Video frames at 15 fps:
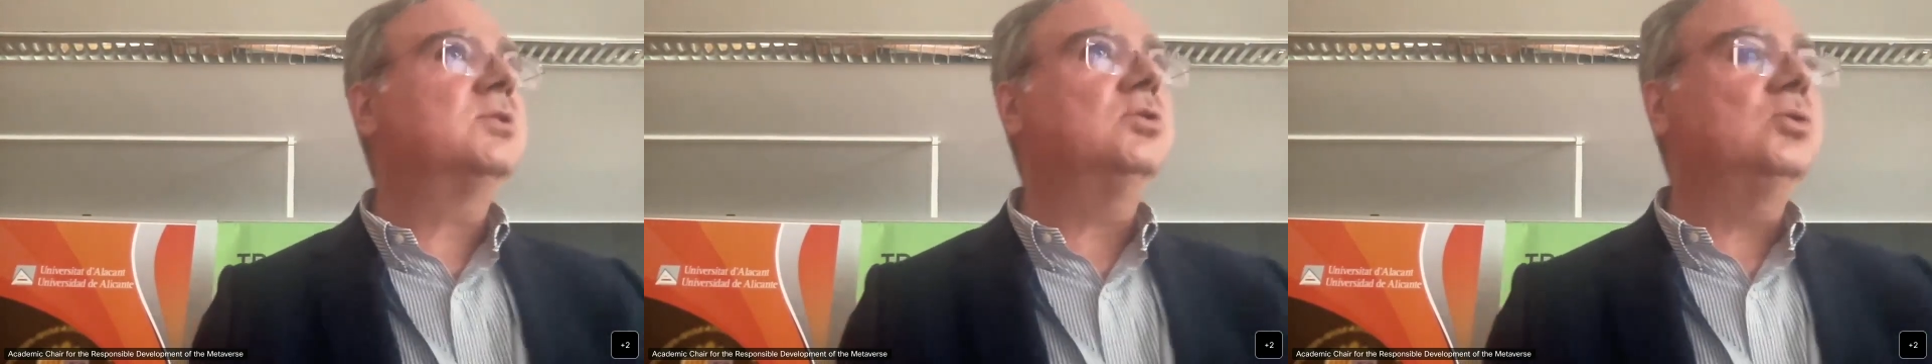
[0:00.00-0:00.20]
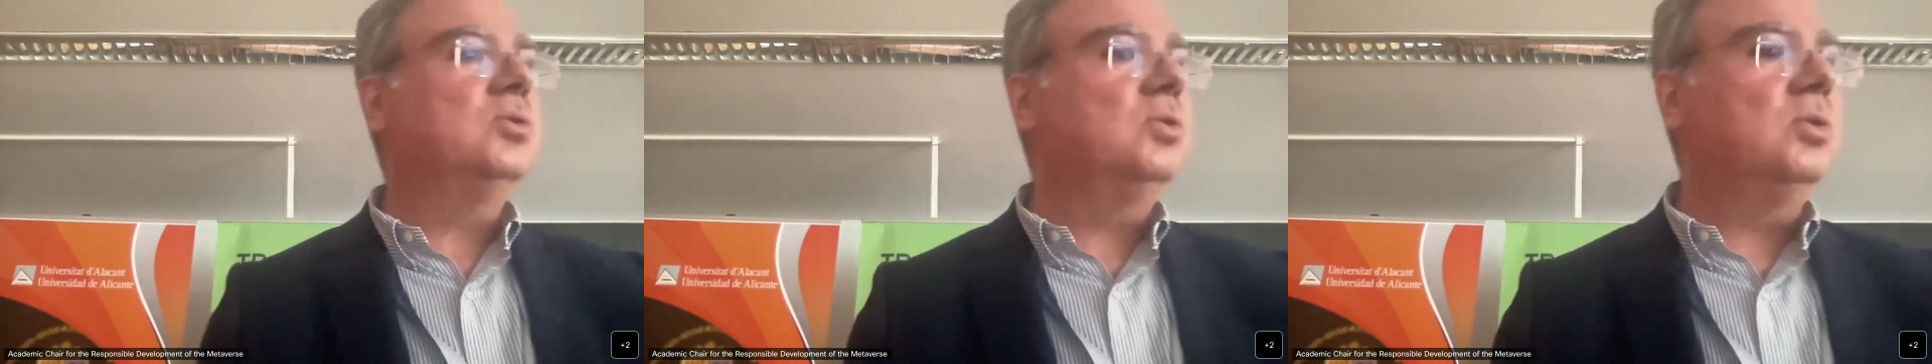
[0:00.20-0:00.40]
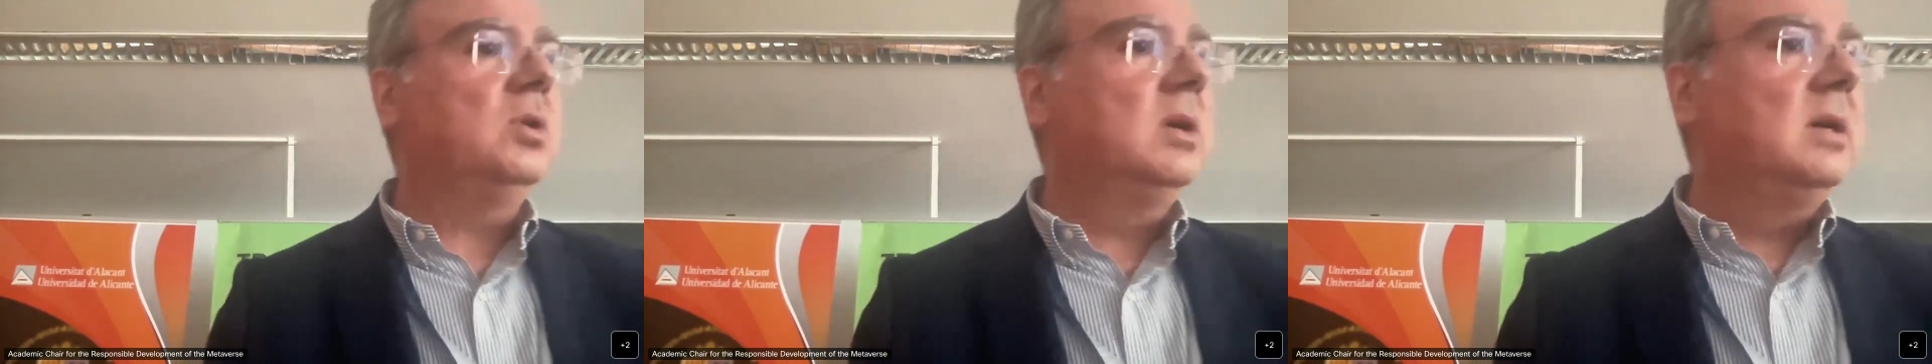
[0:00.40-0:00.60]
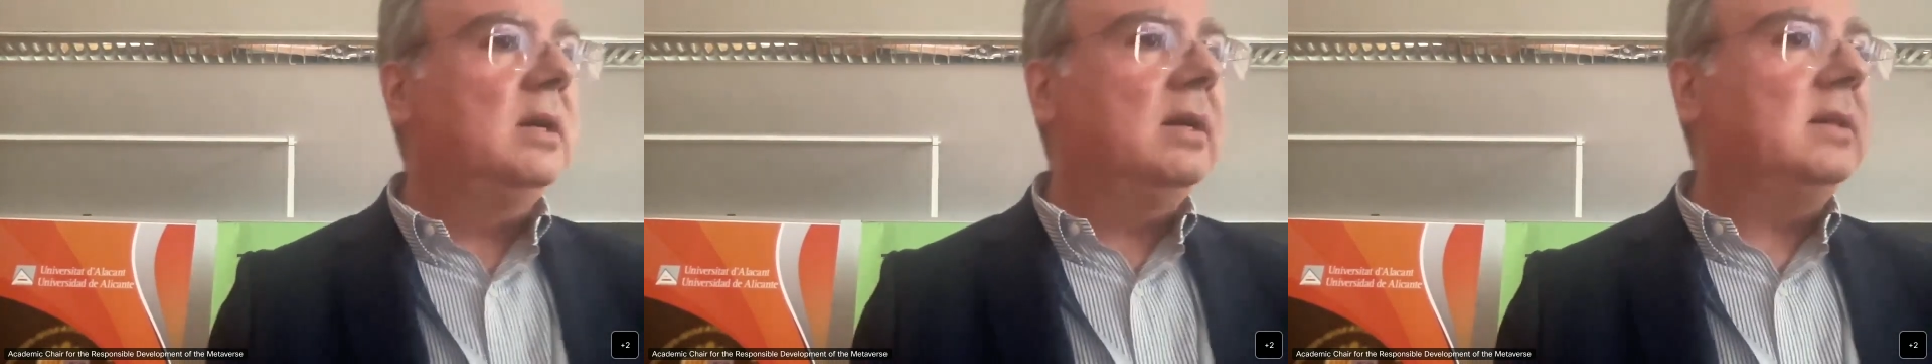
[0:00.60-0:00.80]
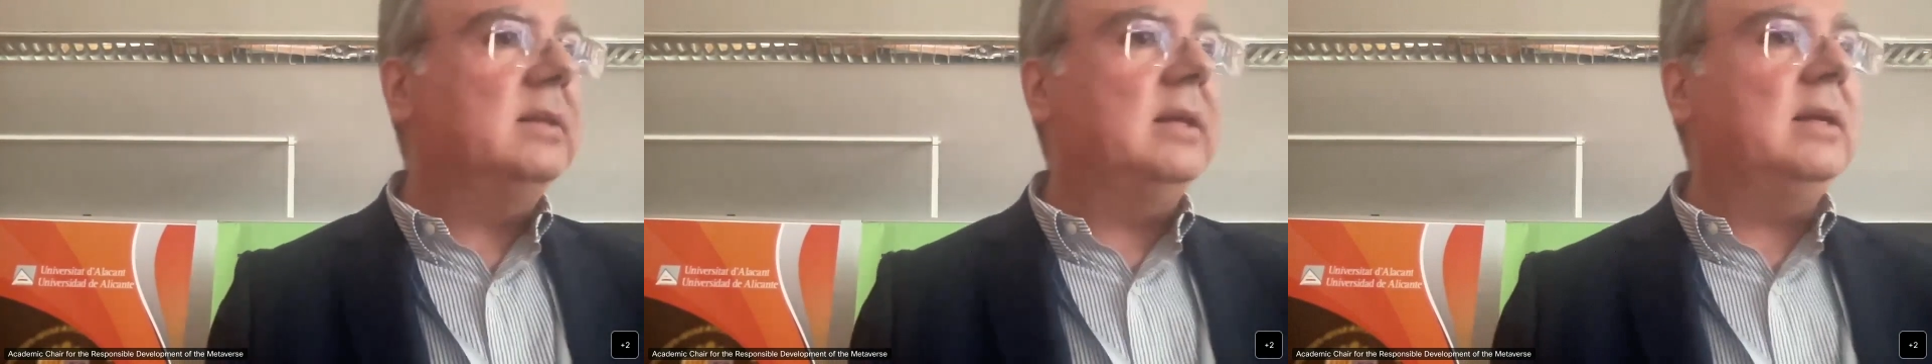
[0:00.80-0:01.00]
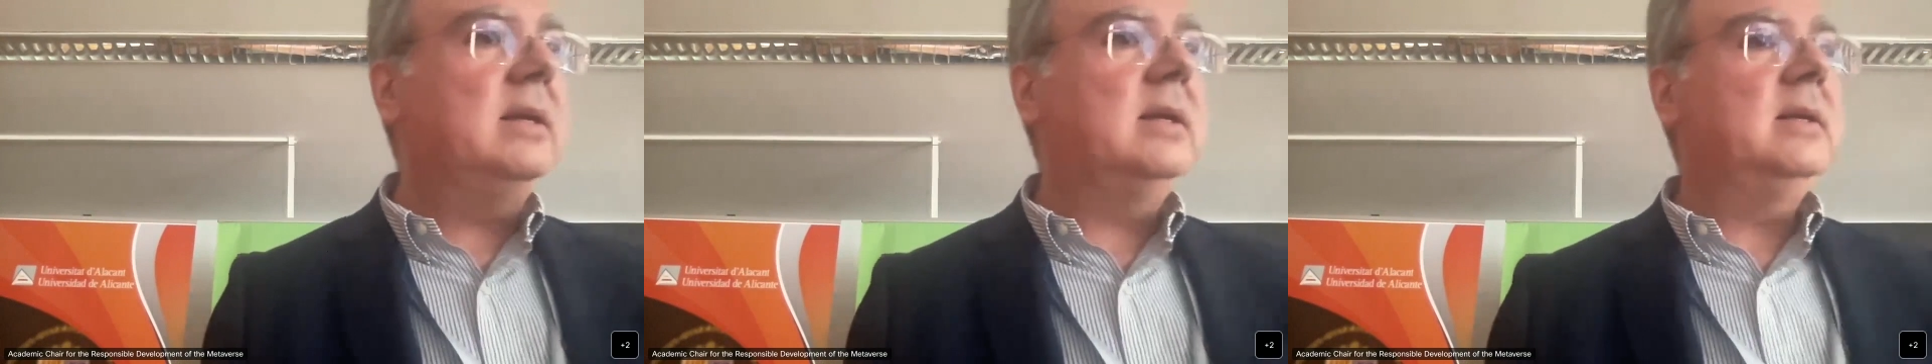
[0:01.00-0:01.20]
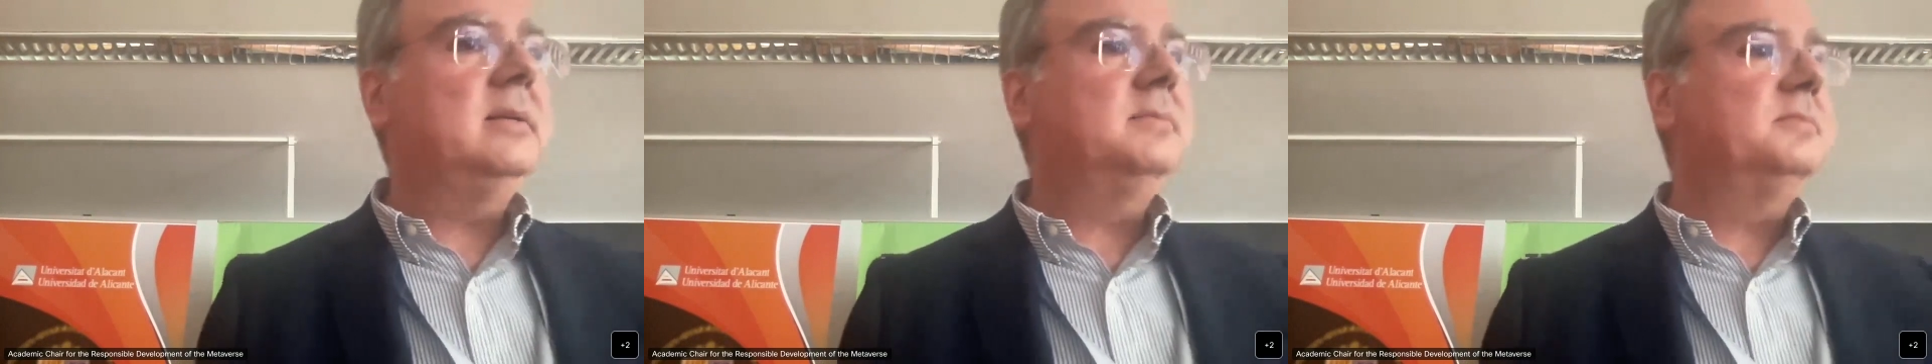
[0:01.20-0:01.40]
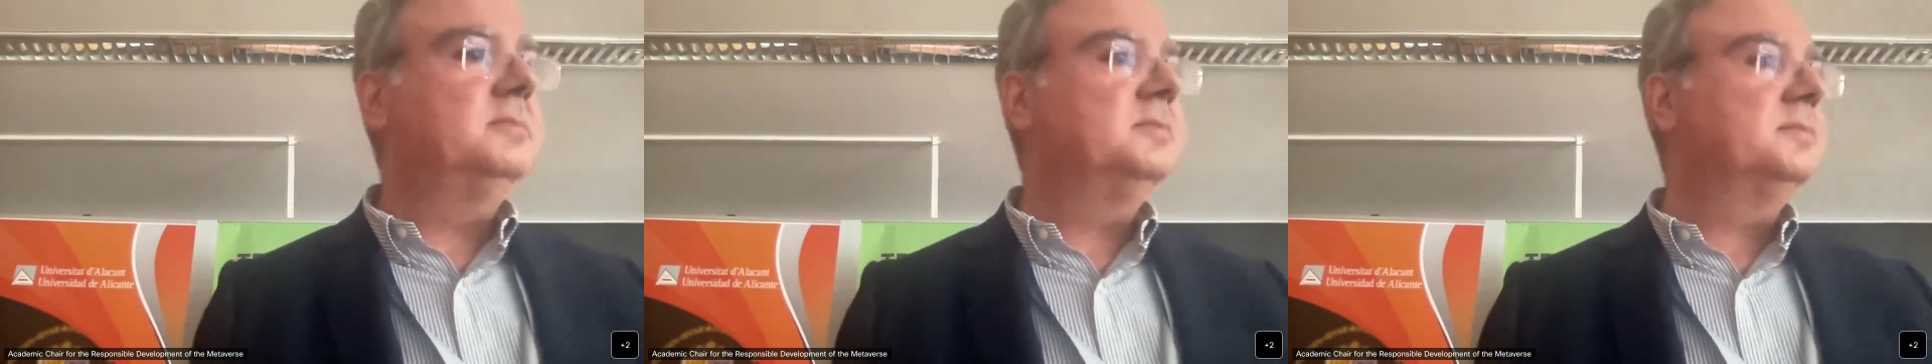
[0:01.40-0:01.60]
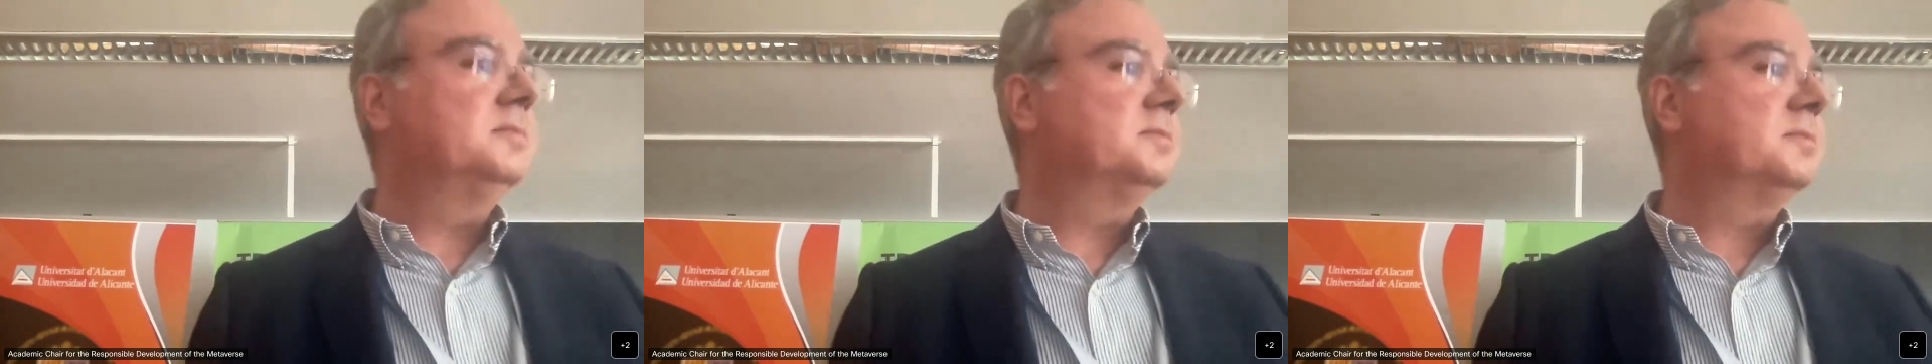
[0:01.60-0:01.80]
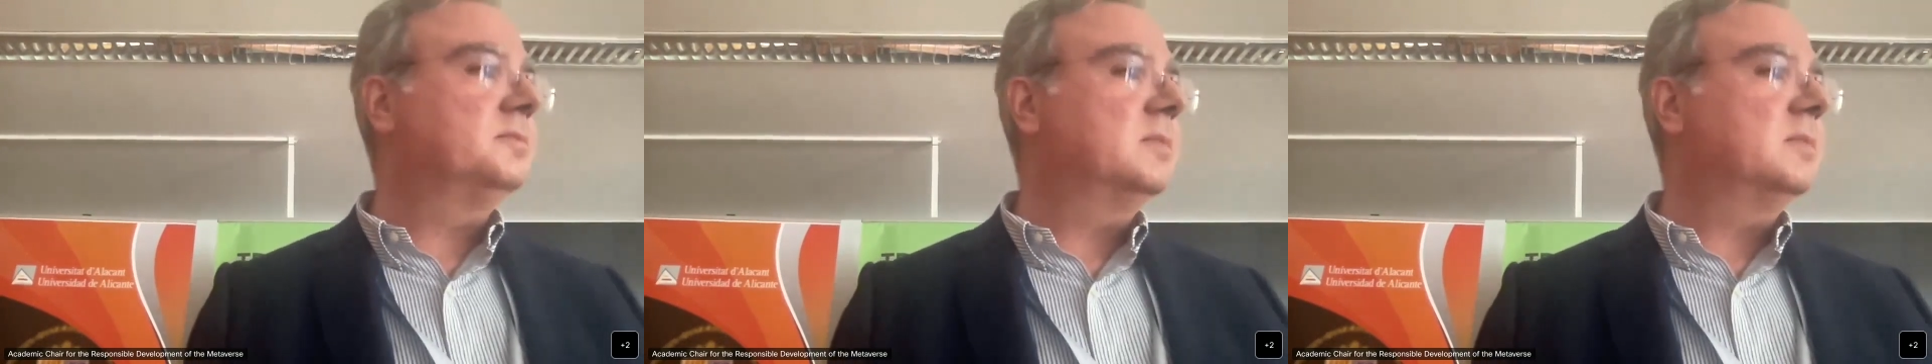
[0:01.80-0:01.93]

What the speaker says: to the